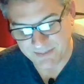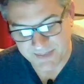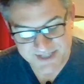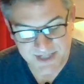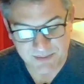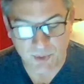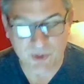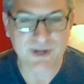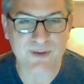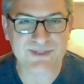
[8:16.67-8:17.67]
missing
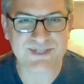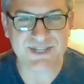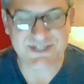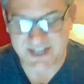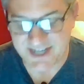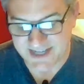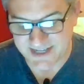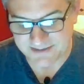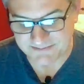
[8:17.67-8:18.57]
more notes than she hit.